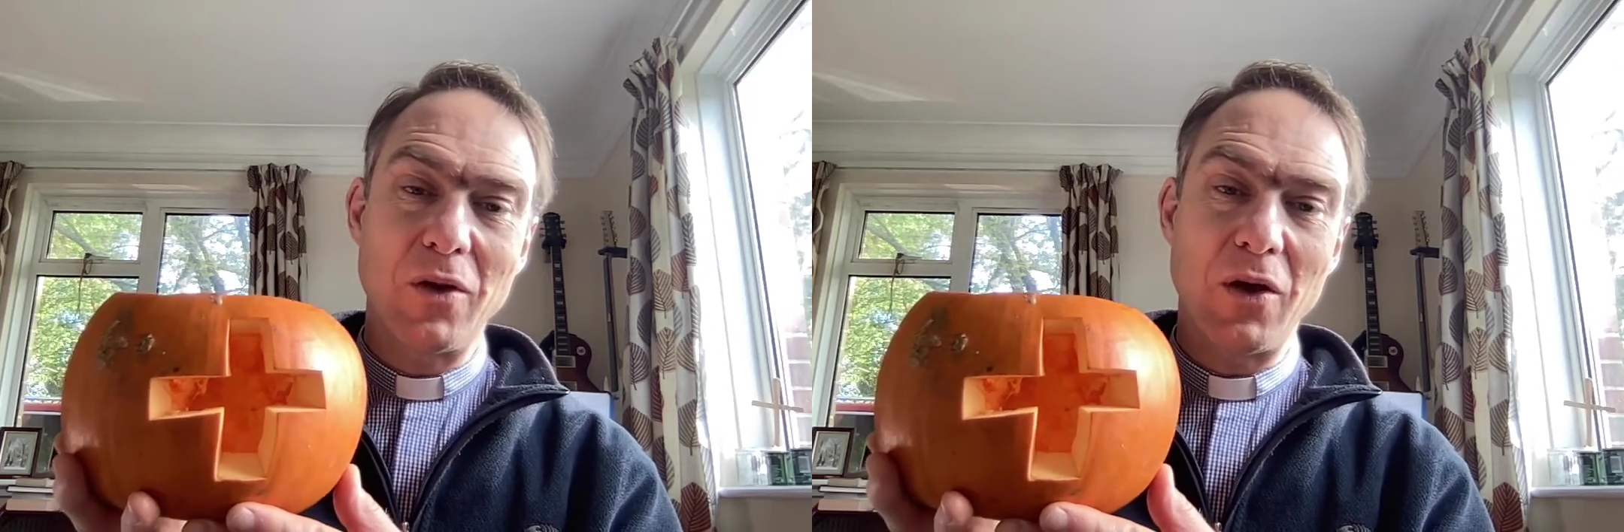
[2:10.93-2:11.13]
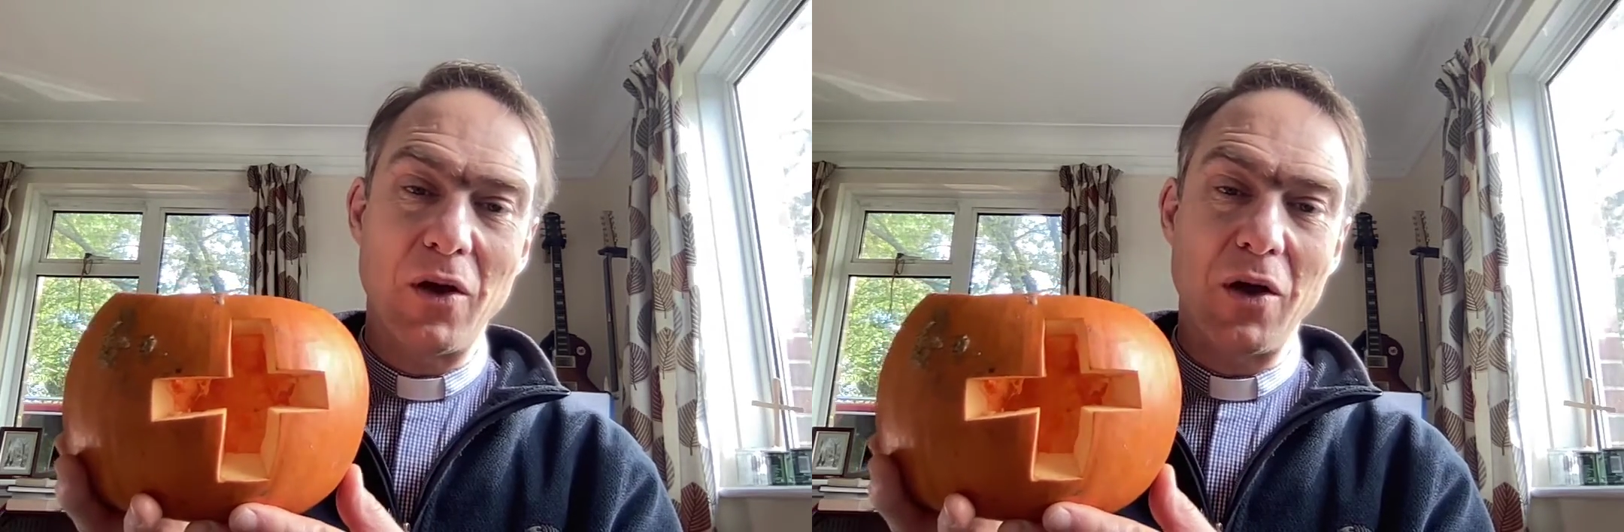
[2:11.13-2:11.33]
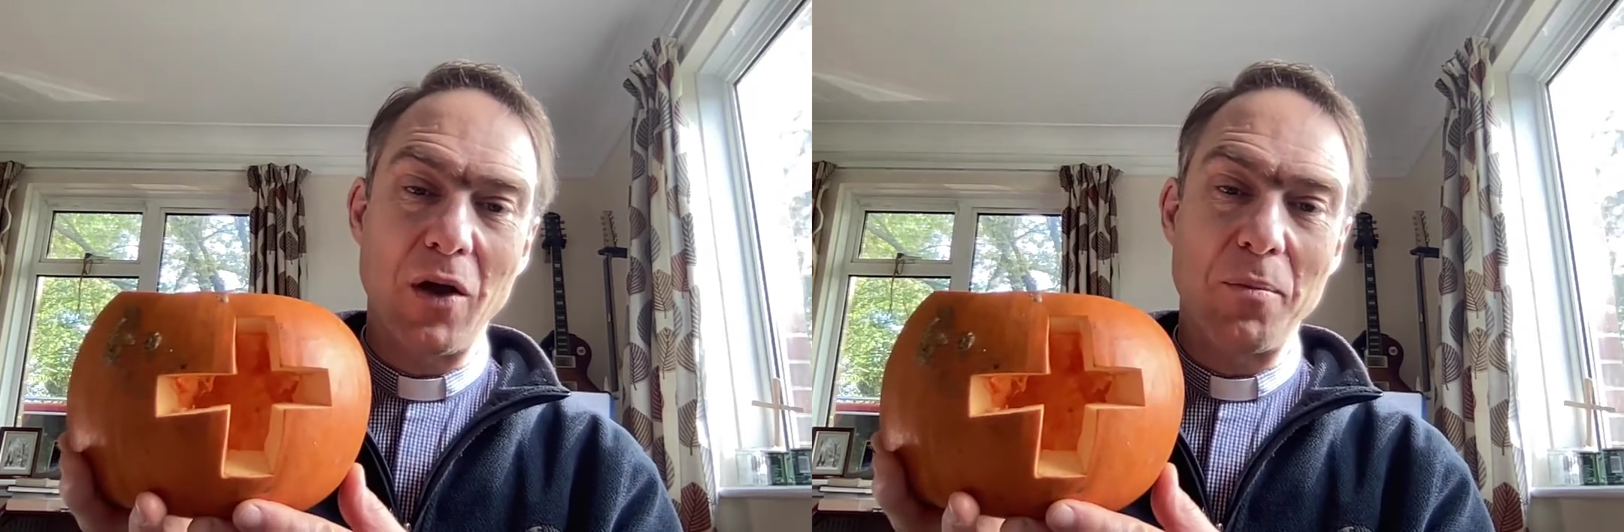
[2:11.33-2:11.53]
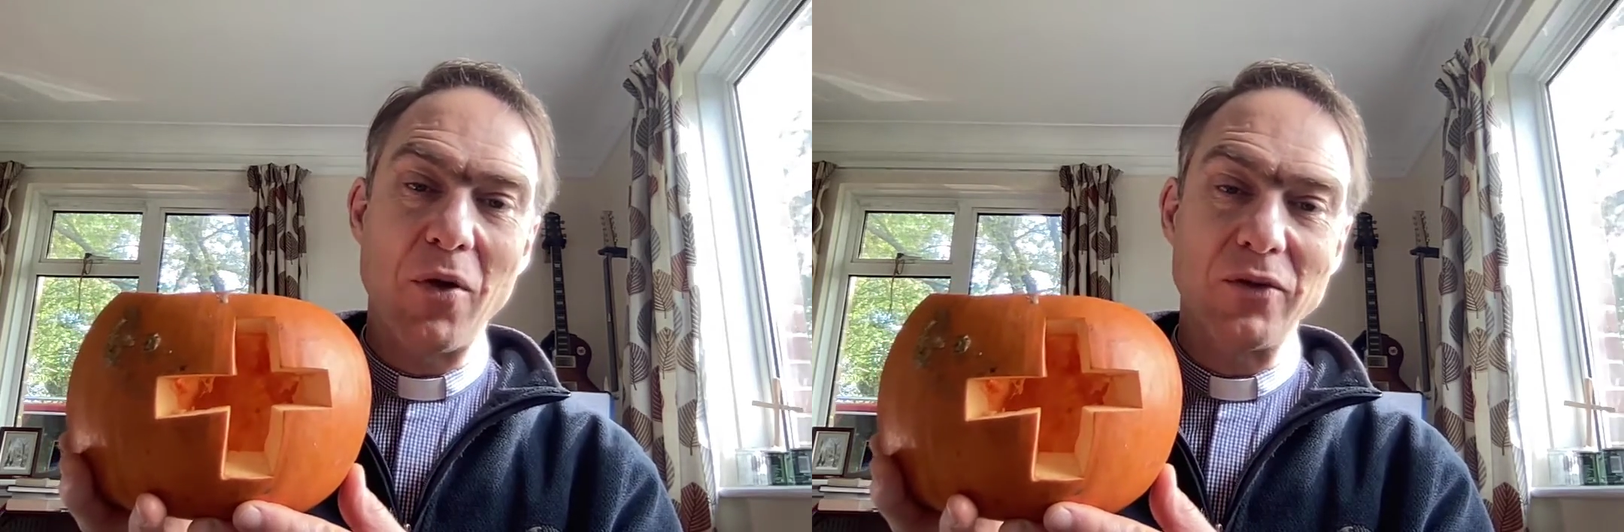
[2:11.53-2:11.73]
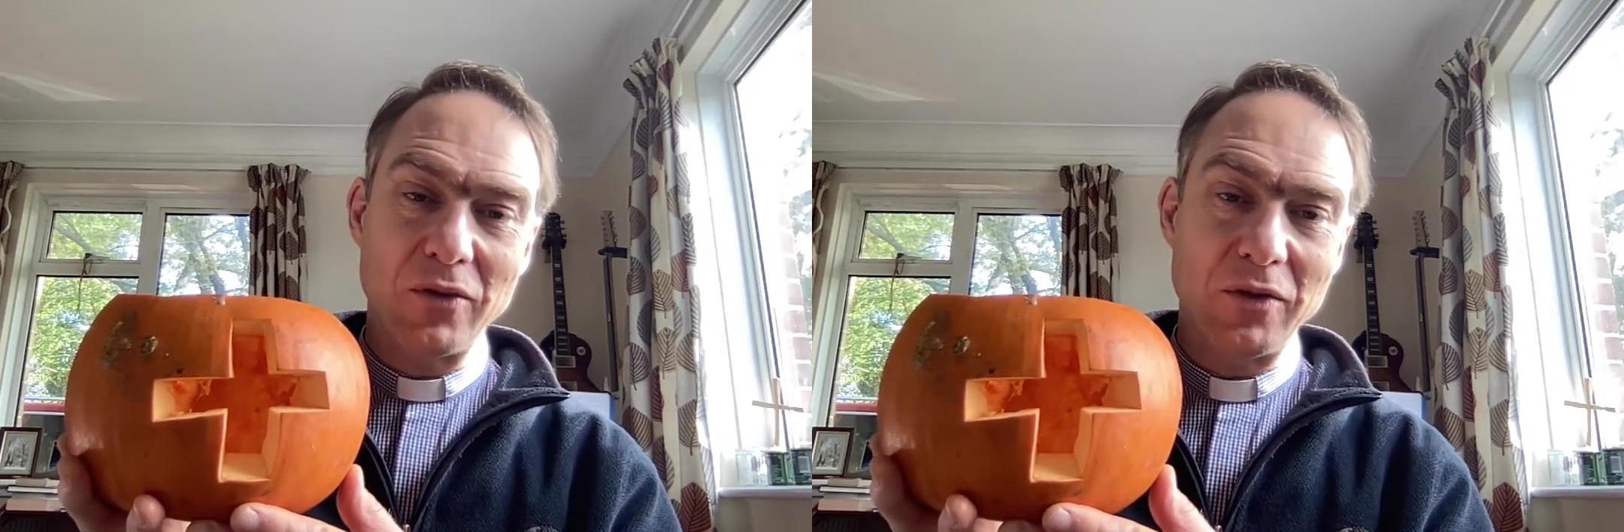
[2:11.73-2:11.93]
a
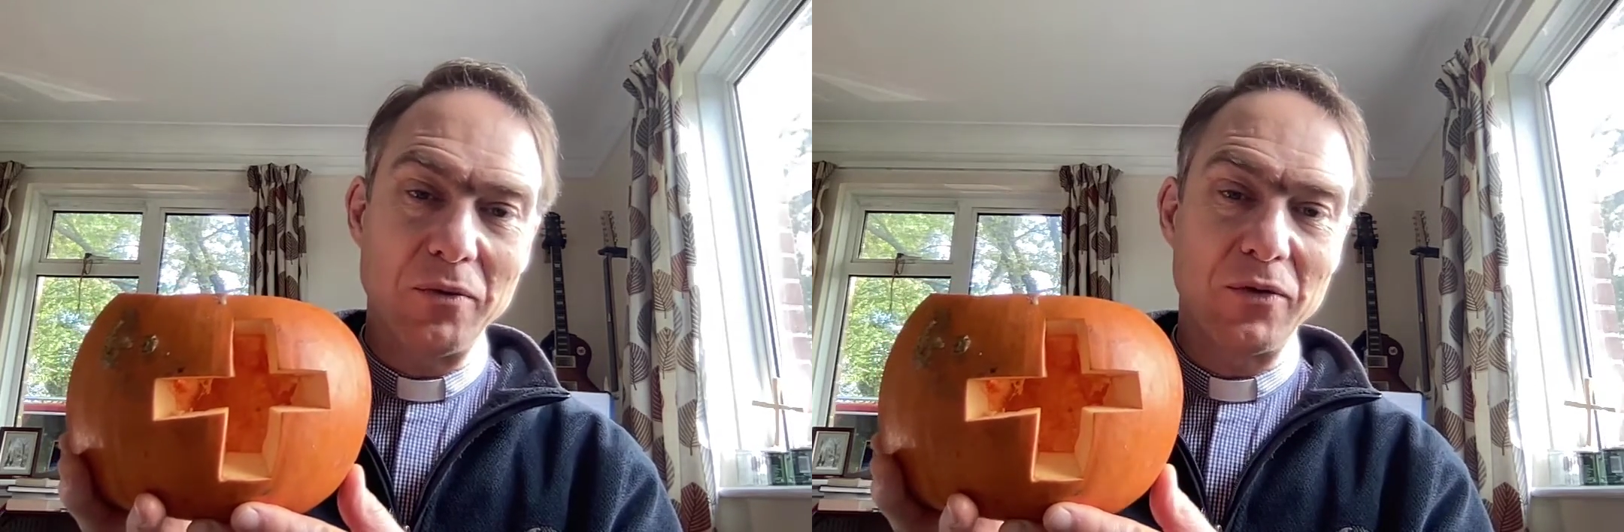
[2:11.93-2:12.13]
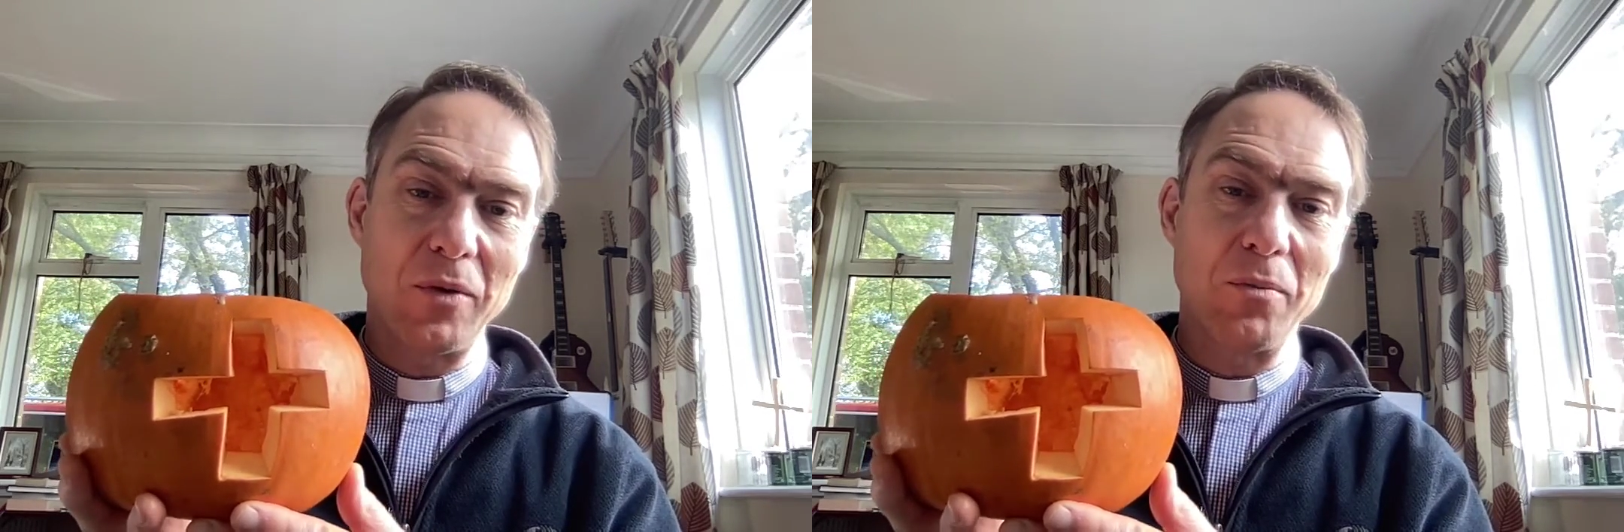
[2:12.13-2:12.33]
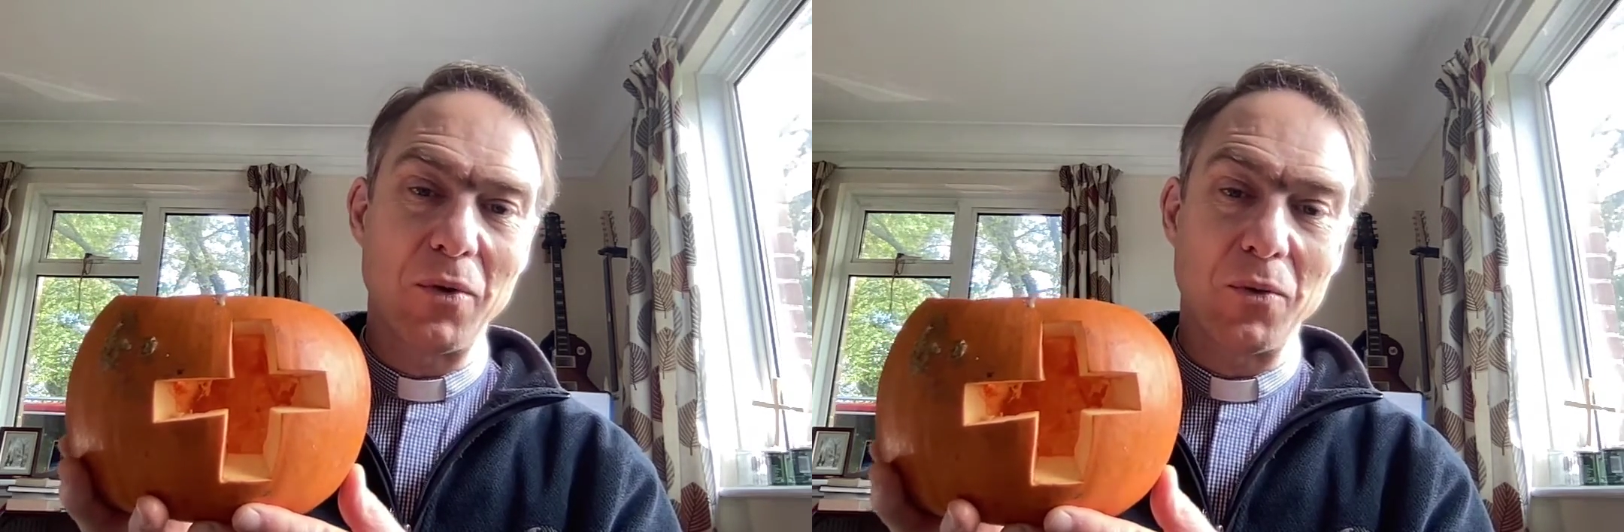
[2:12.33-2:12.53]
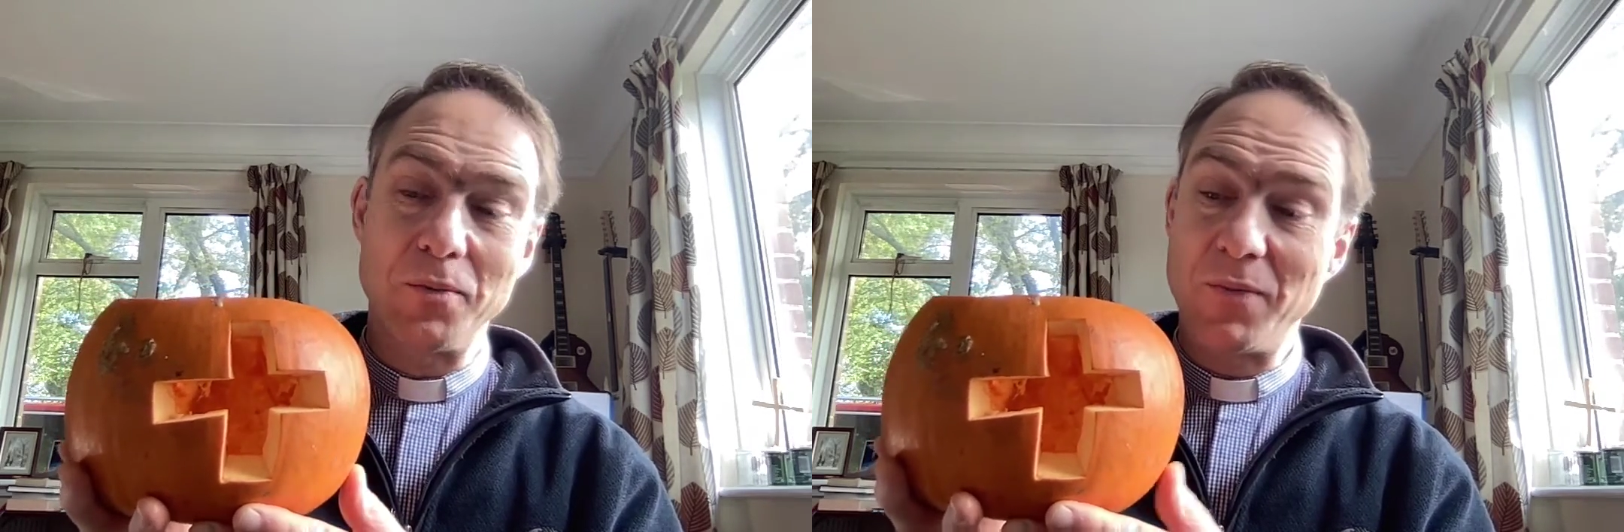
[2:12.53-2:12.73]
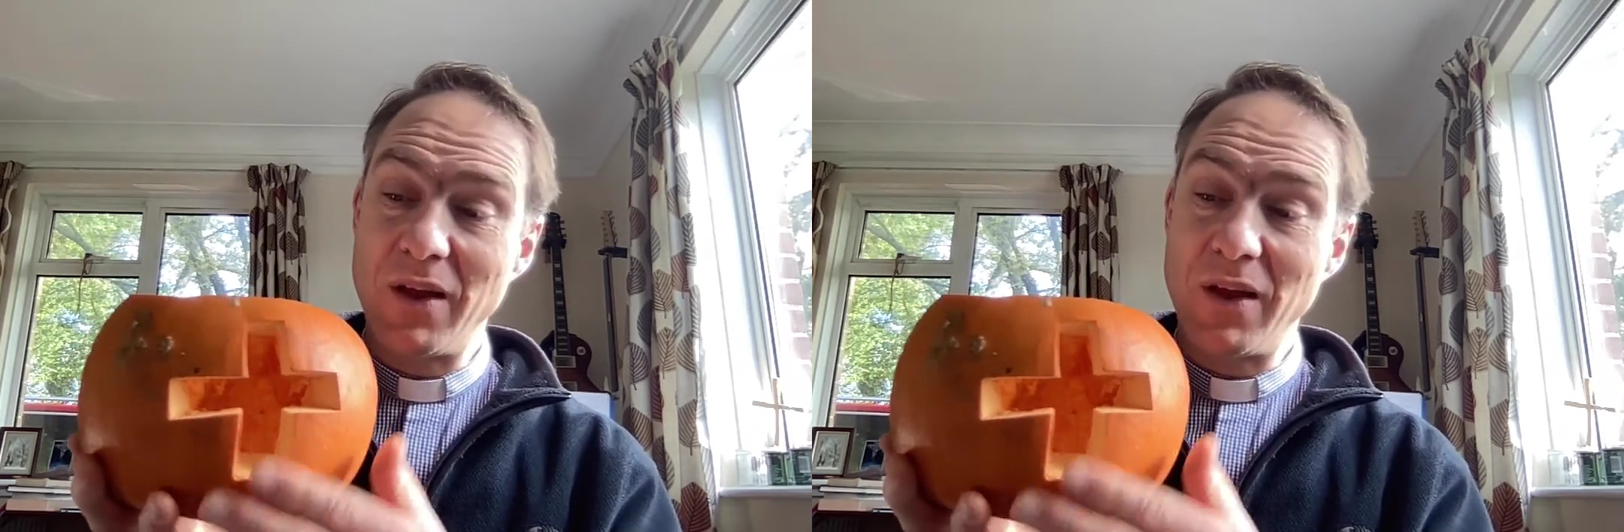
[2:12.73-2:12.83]
positive symbol